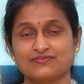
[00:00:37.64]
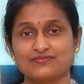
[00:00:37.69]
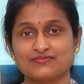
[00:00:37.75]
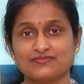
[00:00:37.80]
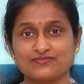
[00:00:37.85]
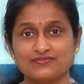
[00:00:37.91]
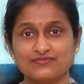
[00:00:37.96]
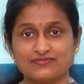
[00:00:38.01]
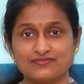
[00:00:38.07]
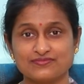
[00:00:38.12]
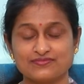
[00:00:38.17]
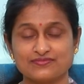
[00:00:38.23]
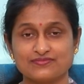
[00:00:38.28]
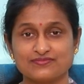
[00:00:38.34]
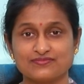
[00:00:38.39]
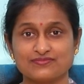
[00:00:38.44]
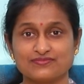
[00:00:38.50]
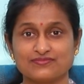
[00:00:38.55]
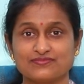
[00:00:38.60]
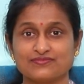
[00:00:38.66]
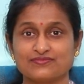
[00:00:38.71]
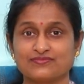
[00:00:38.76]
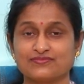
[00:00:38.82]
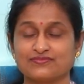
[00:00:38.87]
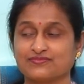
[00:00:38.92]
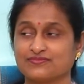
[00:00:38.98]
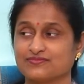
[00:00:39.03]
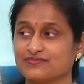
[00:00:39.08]

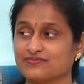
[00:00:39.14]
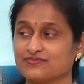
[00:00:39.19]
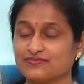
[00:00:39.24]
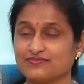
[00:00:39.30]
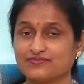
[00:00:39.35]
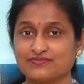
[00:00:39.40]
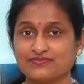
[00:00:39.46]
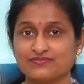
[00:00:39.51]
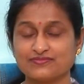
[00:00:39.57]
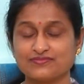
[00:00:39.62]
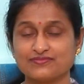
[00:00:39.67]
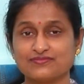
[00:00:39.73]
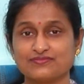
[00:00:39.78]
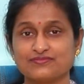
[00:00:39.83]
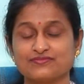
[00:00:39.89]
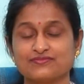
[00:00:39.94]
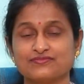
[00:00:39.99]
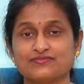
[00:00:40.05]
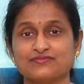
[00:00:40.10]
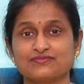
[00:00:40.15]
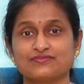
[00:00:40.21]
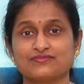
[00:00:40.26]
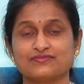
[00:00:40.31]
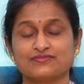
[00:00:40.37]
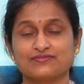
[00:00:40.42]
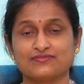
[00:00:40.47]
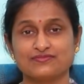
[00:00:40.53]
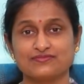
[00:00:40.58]

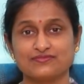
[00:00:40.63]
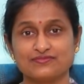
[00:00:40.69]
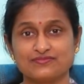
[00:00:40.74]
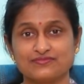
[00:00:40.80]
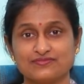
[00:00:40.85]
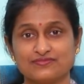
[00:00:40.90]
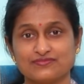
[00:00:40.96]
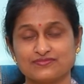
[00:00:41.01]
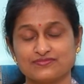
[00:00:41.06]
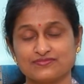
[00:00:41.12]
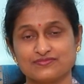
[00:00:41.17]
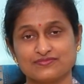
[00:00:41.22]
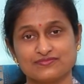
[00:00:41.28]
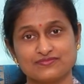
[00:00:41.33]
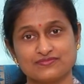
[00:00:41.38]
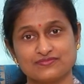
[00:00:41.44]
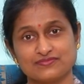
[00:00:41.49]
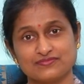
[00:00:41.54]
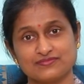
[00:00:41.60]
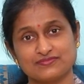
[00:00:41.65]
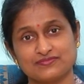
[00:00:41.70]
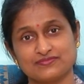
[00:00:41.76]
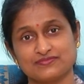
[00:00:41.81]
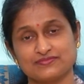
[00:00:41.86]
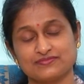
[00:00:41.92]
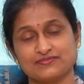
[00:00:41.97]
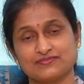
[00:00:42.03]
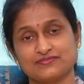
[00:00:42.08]

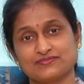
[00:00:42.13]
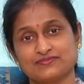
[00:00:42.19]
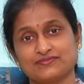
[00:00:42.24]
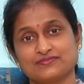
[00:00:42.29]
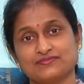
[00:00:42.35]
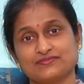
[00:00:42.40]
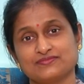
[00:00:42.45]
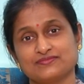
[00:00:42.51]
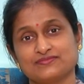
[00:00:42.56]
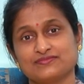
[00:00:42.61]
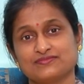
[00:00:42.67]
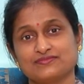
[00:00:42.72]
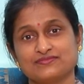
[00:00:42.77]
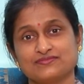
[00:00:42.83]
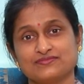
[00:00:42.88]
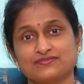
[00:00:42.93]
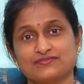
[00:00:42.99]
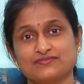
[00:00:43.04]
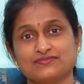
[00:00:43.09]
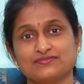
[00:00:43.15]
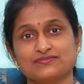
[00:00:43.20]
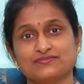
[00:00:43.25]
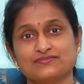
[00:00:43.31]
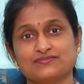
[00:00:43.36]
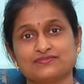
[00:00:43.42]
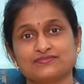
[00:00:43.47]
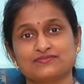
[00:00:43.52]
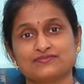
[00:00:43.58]

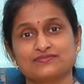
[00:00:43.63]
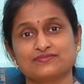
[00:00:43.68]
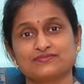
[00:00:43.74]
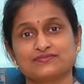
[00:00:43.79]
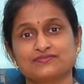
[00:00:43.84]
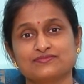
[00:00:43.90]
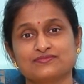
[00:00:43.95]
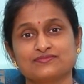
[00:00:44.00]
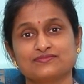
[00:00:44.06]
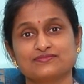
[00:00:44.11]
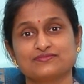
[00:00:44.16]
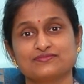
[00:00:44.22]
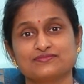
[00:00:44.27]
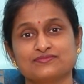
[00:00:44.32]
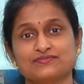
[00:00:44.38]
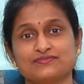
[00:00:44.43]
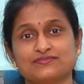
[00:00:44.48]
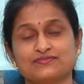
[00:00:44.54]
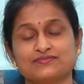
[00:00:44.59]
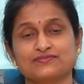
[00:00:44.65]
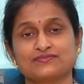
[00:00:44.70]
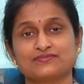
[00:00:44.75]
The person shown says nothing.